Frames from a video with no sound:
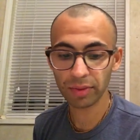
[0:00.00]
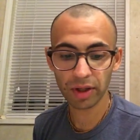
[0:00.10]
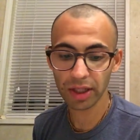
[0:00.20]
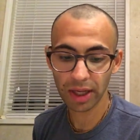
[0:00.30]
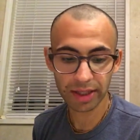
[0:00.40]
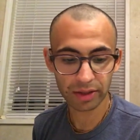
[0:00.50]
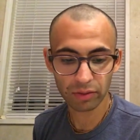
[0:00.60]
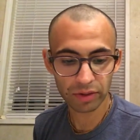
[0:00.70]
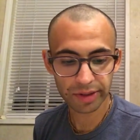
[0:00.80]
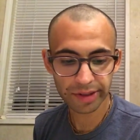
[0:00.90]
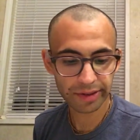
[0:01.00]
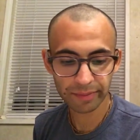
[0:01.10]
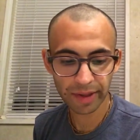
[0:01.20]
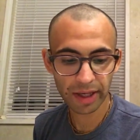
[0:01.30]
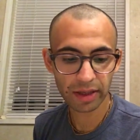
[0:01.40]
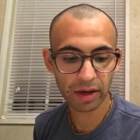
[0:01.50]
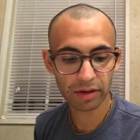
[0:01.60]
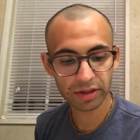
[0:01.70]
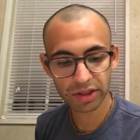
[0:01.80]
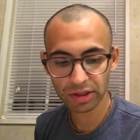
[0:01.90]
body like an ordinary man,
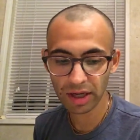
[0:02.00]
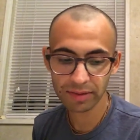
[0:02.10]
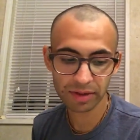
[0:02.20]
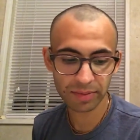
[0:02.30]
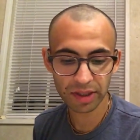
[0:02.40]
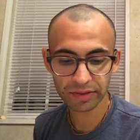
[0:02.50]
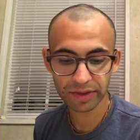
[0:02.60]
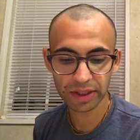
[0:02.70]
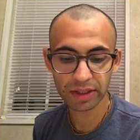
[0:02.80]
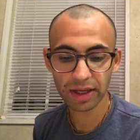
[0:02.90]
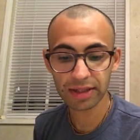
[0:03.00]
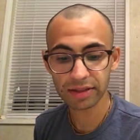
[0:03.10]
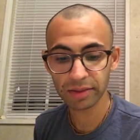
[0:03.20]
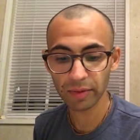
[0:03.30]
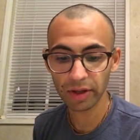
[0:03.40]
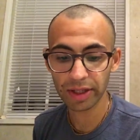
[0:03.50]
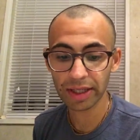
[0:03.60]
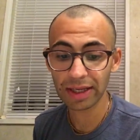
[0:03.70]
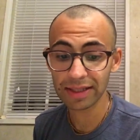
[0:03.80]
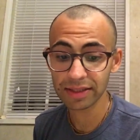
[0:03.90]
are described in the Bhagavad Gita as
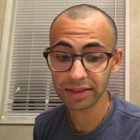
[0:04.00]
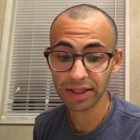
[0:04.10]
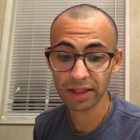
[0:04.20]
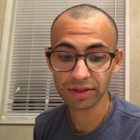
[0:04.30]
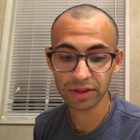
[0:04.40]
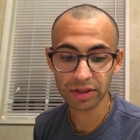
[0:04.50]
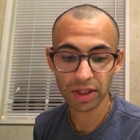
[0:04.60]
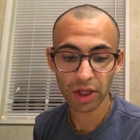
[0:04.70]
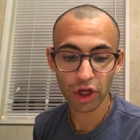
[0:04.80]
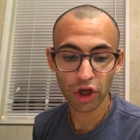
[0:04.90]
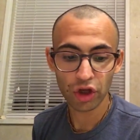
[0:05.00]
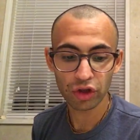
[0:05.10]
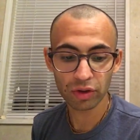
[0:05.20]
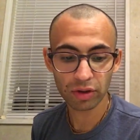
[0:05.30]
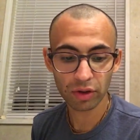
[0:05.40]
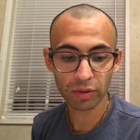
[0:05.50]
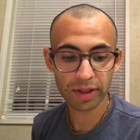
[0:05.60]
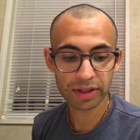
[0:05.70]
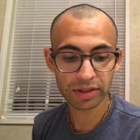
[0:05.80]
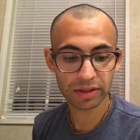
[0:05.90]
demonic and less intelligent. You are
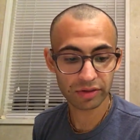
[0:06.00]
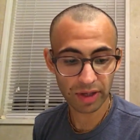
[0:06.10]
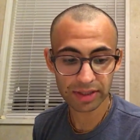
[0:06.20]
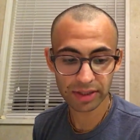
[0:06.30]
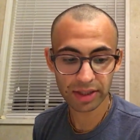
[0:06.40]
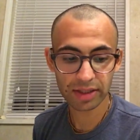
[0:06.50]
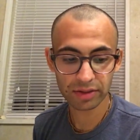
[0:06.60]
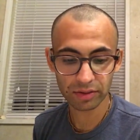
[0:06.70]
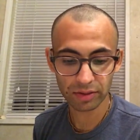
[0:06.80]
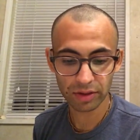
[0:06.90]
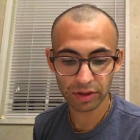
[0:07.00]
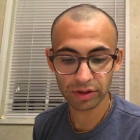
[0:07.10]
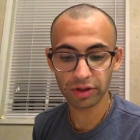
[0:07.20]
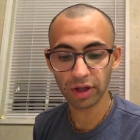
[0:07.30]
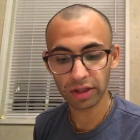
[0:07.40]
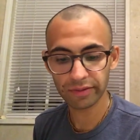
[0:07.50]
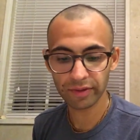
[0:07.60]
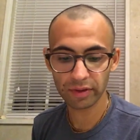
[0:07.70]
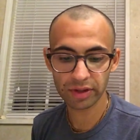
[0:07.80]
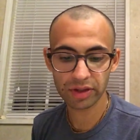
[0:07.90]
always transcendental. The
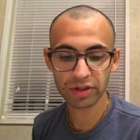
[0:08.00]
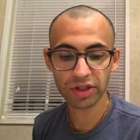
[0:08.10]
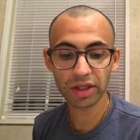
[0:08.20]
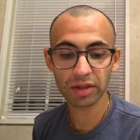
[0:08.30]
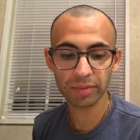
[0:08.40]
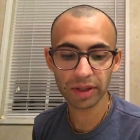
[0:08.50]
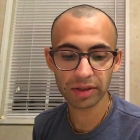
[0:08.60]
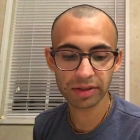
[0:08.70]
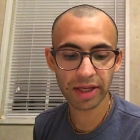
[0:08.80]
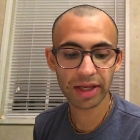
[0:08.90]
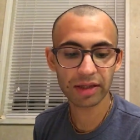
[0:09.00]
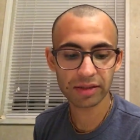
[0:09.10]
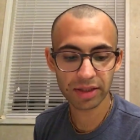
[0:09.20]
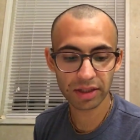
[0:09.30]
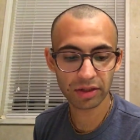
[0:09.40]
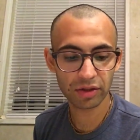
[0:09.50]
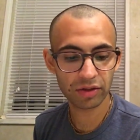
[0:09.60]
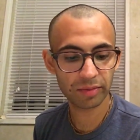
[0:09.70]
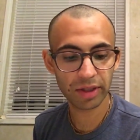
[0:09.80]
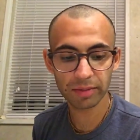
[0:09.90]
non-devotees are cheated because they consider you
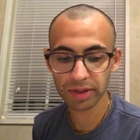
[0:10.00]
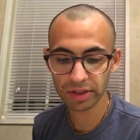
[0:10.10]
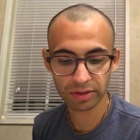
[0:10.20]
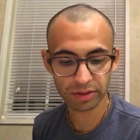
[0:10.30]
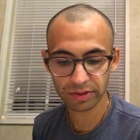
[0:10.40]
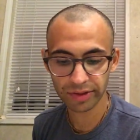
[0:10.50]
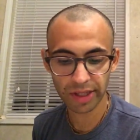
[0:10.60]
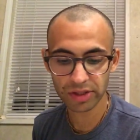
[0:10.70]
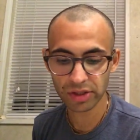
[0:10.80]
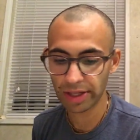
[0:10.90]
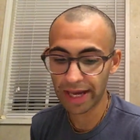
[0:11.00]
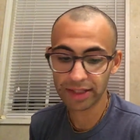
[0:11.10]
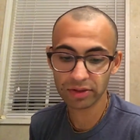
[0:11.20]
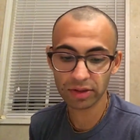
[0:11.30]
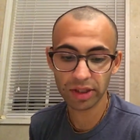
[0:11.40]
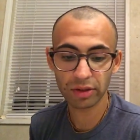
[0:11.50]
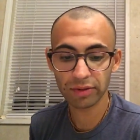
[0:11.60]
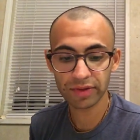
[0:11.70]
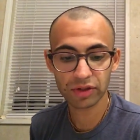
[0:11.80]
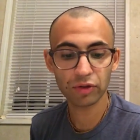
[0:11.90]
to be a material creation. Actually, you
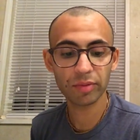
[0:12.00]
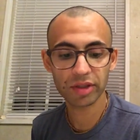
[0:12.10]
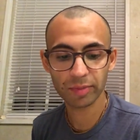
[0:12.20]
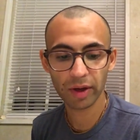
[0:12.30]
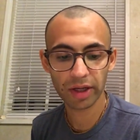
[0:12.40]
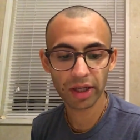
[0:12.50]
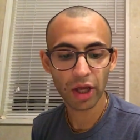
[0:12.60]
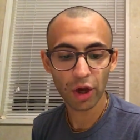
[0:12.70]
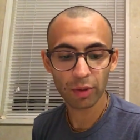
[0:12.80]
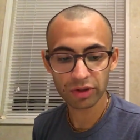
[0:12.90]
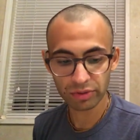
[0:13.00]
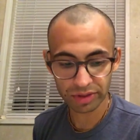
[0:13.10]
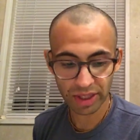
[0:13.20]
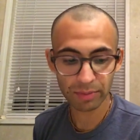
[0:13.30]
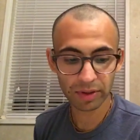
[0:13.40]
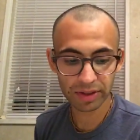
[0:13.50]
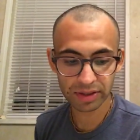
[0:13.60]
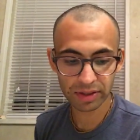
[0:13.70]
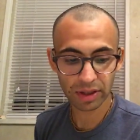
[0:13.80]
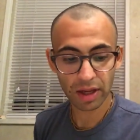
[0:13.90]
have assumed this body, which
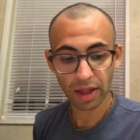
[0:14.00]
resembles